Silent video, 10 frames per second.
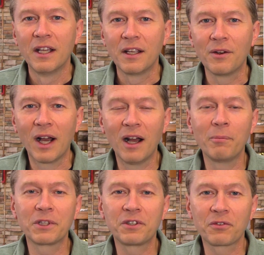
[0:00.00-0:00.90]
how
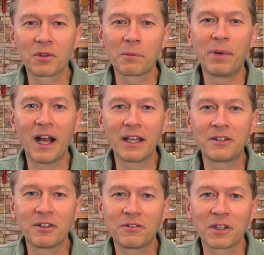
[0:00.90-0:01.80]
much of sort of
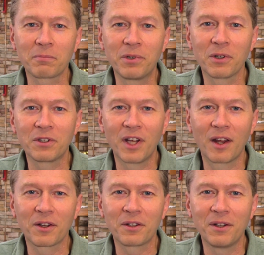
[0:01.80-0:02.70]
pietistic,
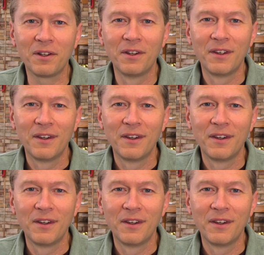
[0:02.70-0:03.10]
puritanical